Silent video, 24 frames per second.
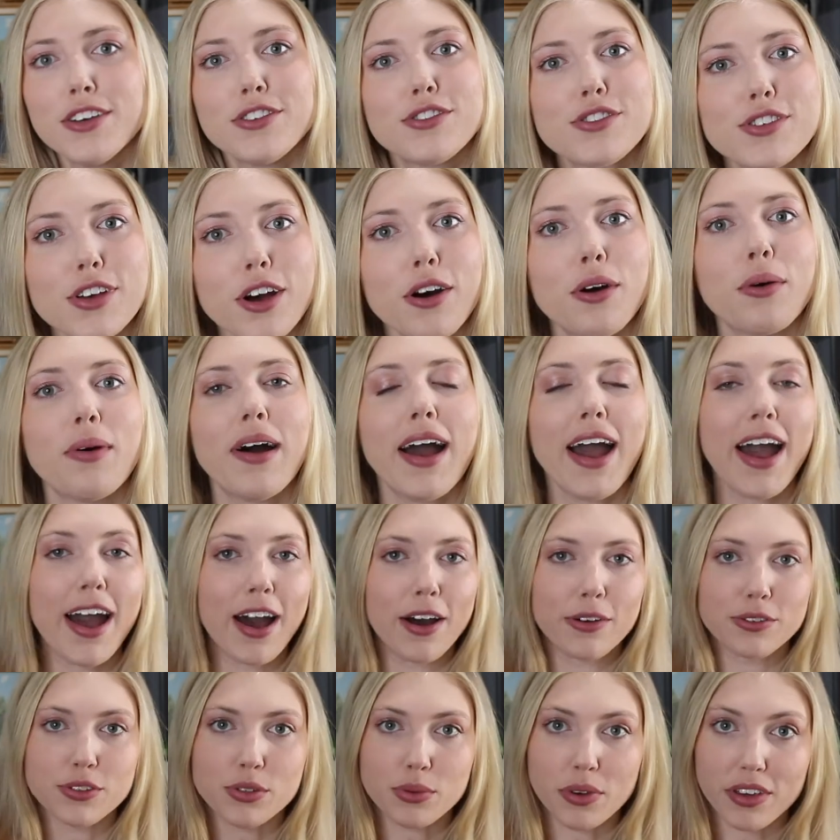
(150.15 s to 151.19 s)
So,
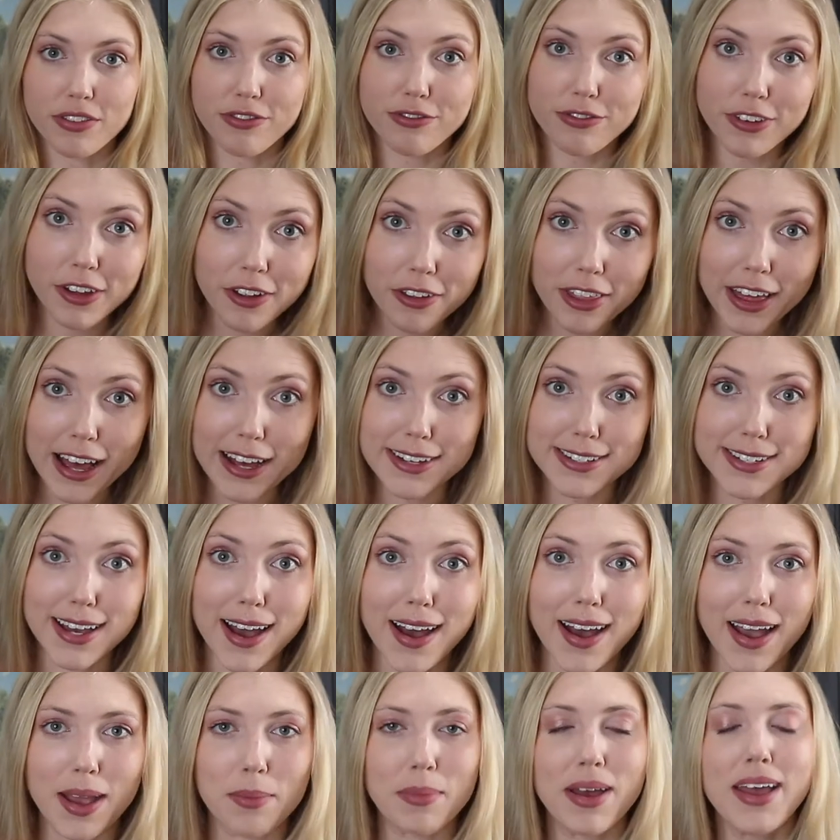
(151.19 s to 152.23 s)
how do we fill that
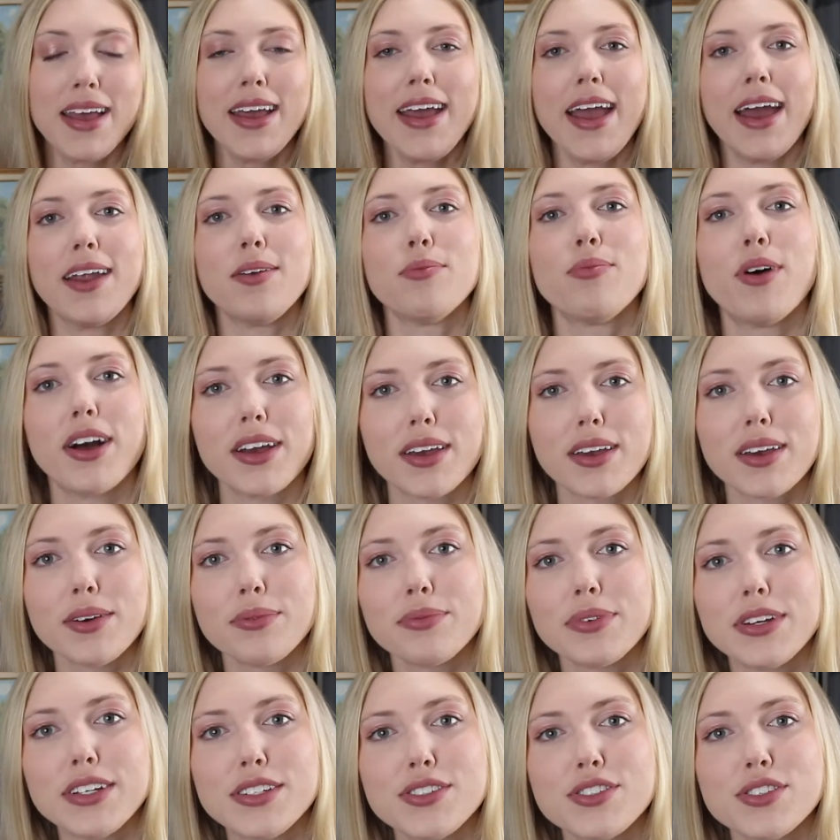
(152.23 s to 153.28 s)
time and what
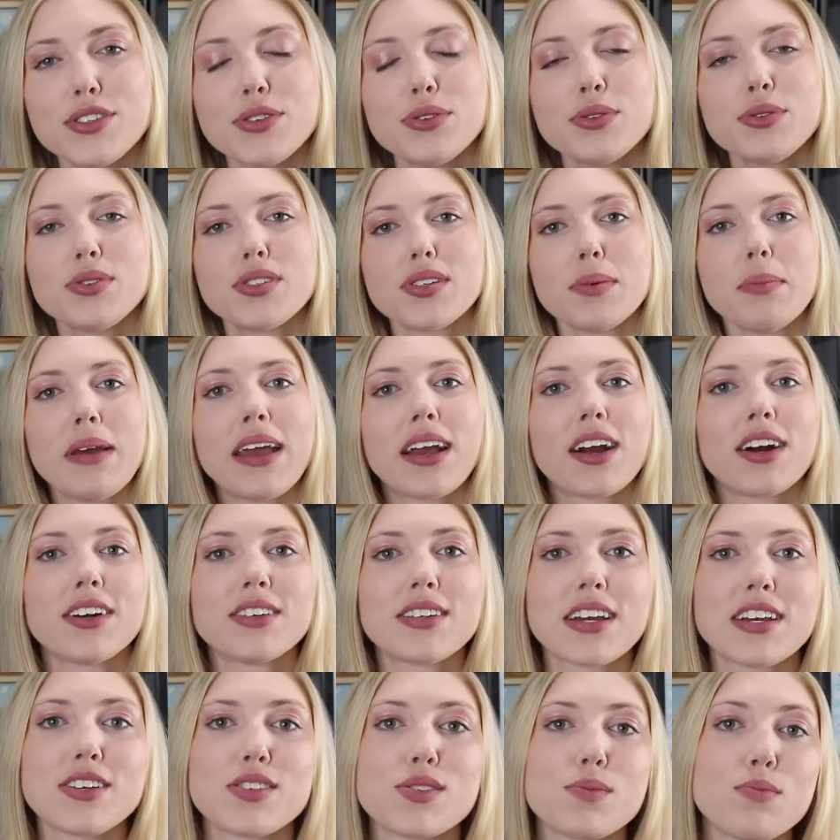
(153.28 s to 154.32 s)
can we do to make
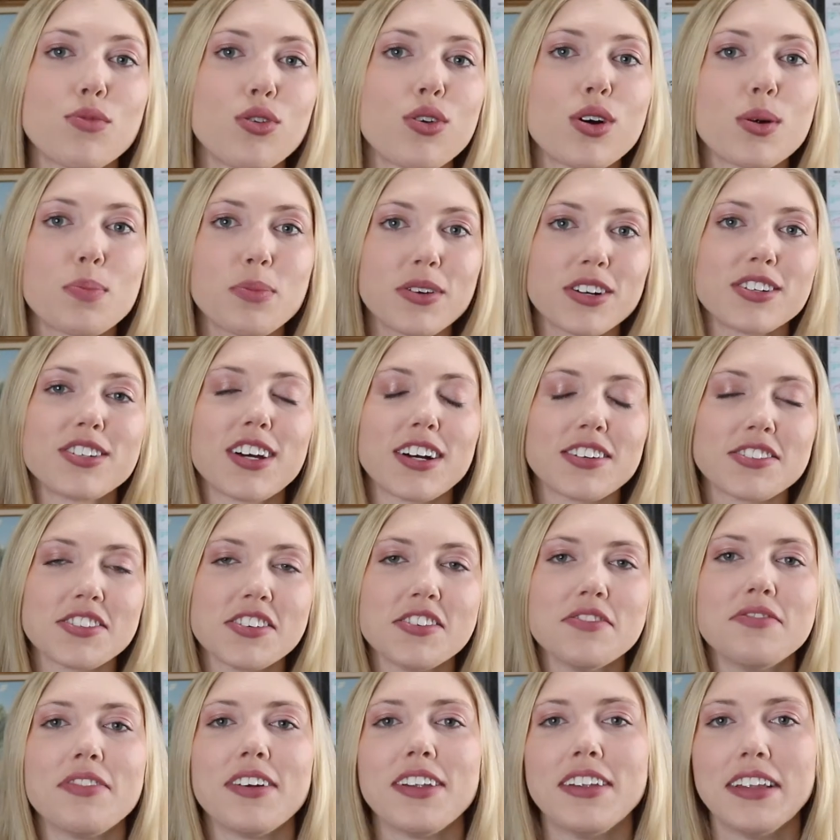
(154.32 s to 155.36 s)
our days more
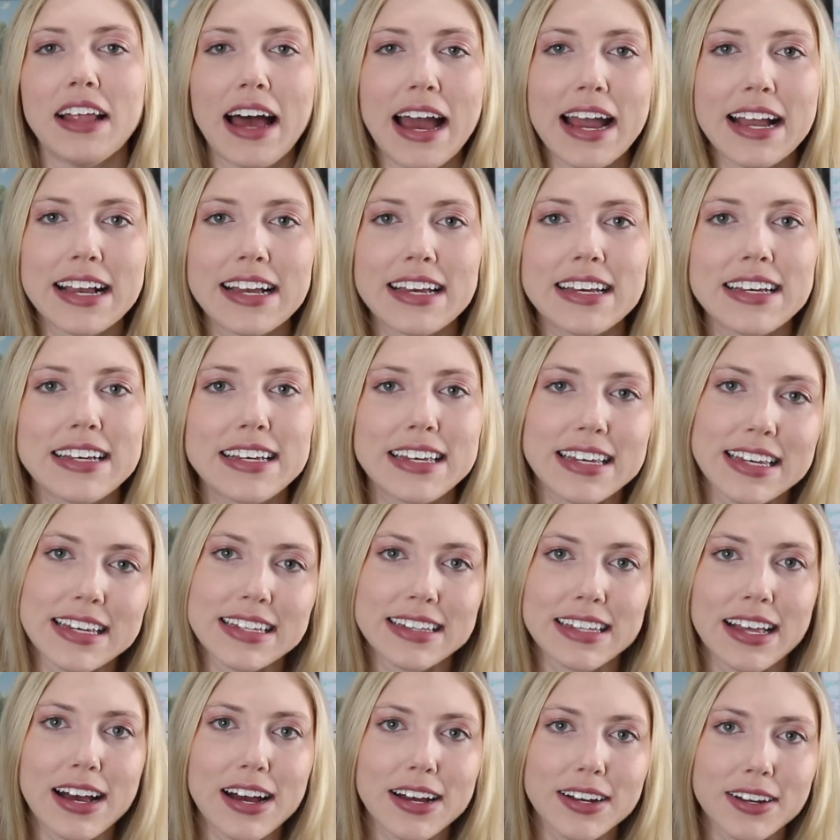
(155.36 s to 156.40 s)
productive like
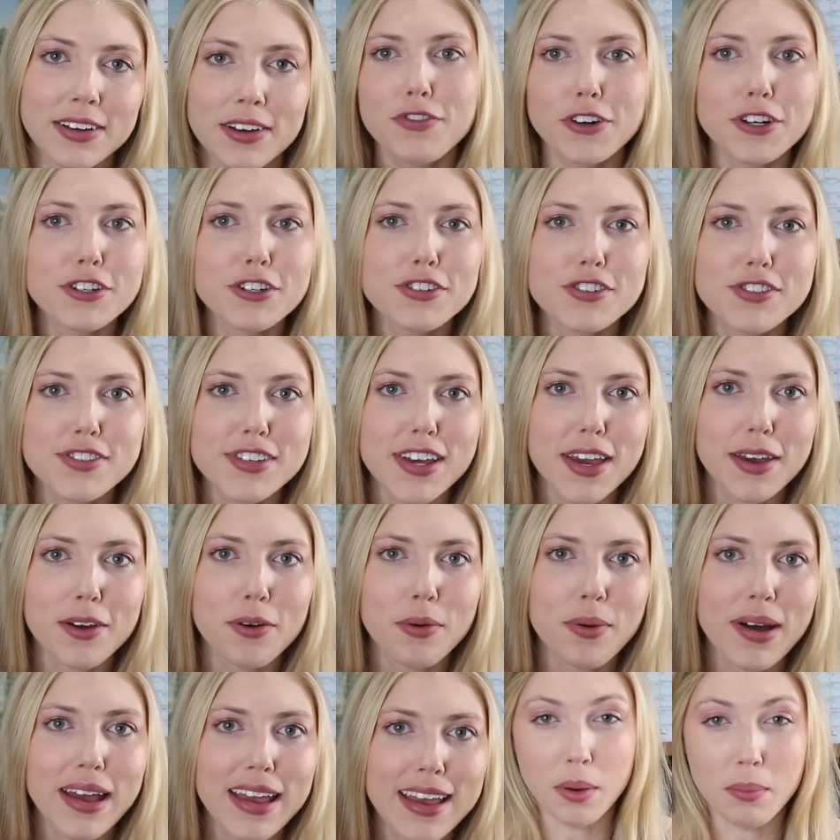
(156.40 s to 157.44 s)
Elon? First
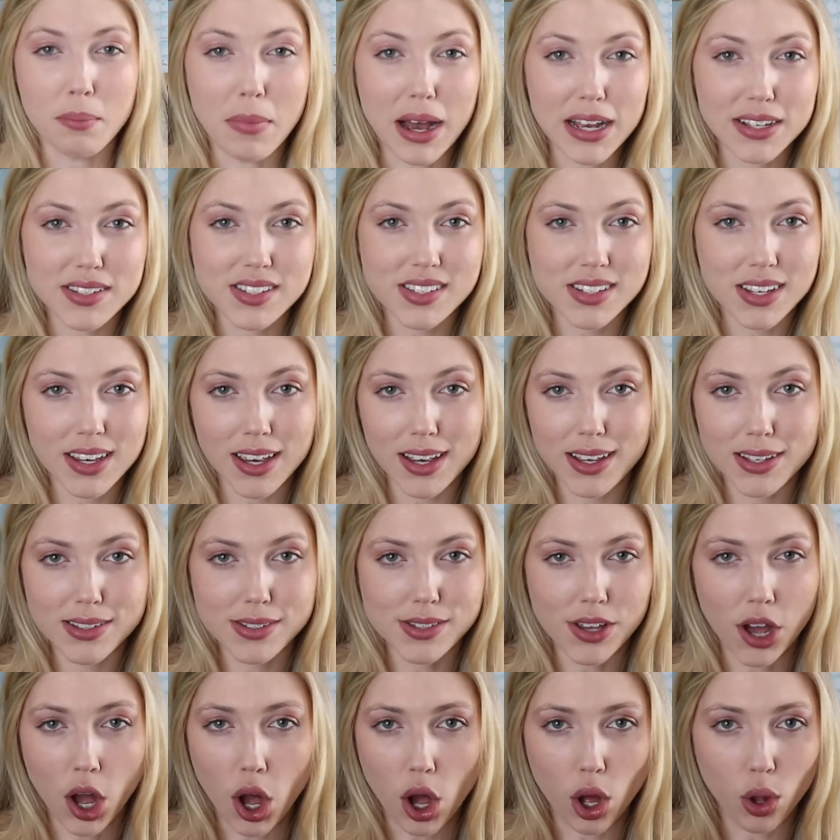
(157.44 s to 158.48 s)
takeaway Musk
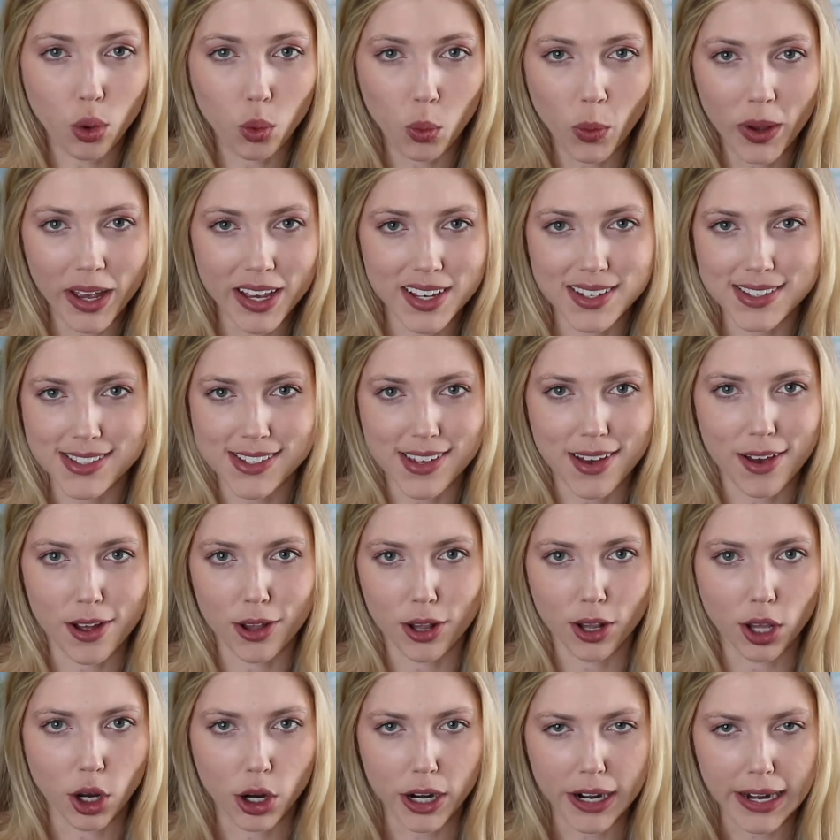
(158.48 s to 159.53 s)
is always
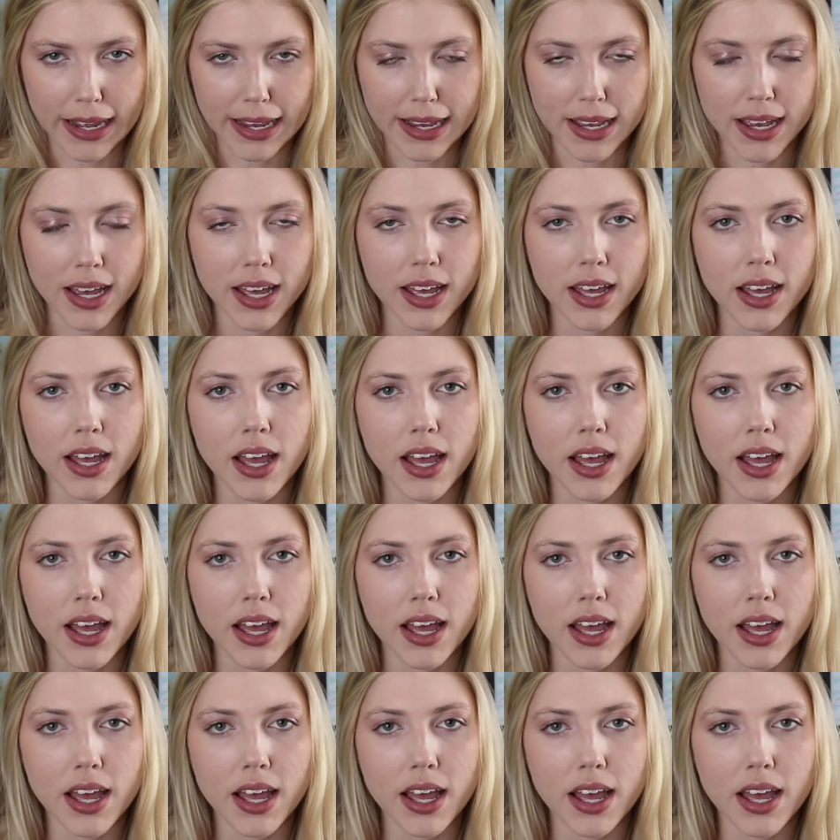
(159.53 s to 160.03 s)
learning.